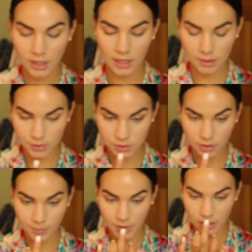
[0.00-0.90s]
And I'm just
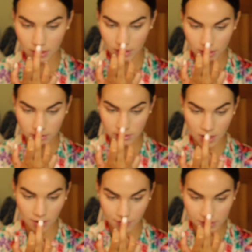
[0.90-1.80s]
going to put a little
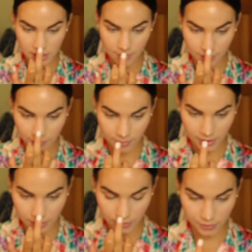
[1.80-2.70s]
dot on the tip of
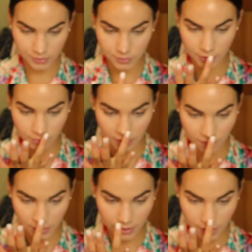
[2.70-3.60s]
my nose with my
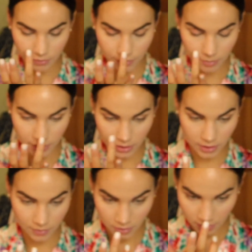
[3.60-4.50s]
finger, rub it in,